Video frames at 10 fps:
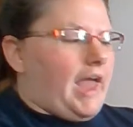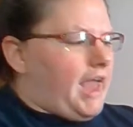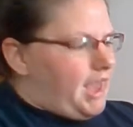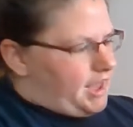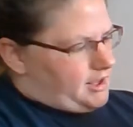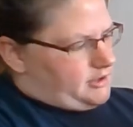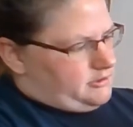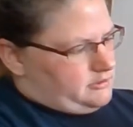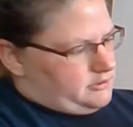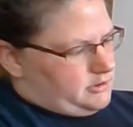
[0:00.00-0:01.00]
A.
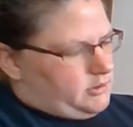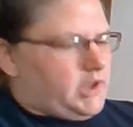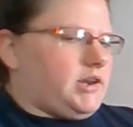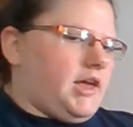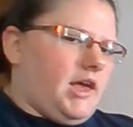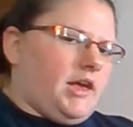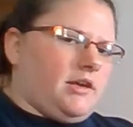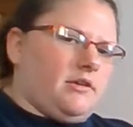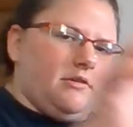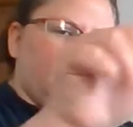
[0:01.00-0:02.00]
You're right.
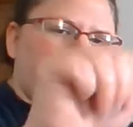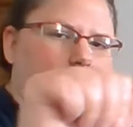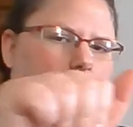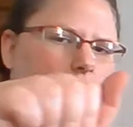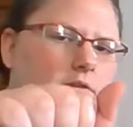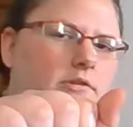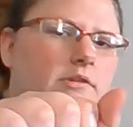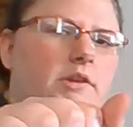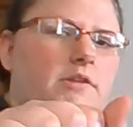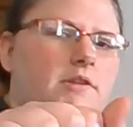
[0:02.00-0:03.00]
A. A looks
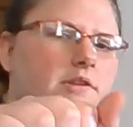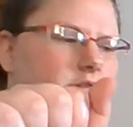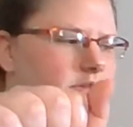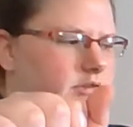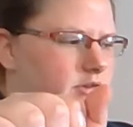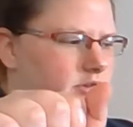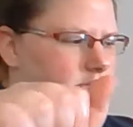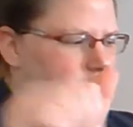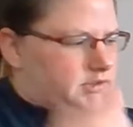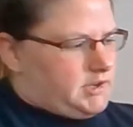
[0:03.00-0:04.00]
like this
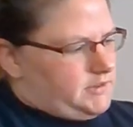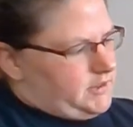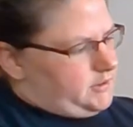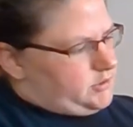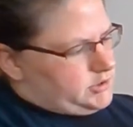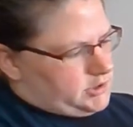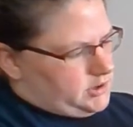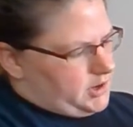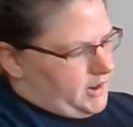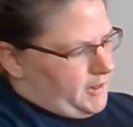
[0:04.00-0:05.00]
in sign language,
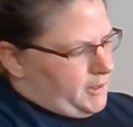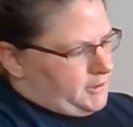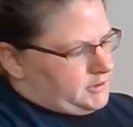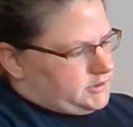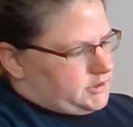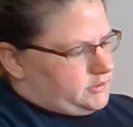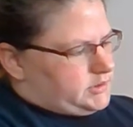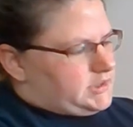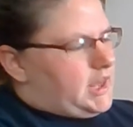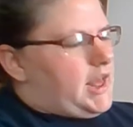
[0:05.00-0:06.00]
right? So
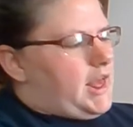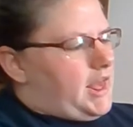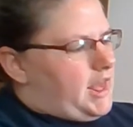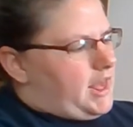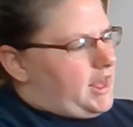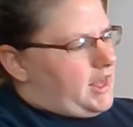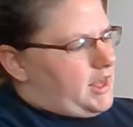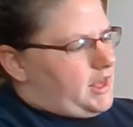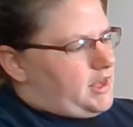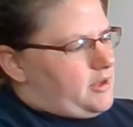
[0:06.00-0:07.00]
it's
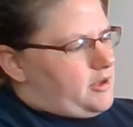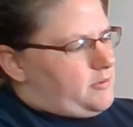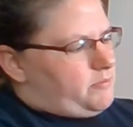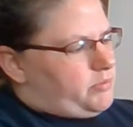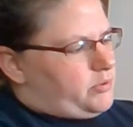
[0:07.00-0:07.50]
April.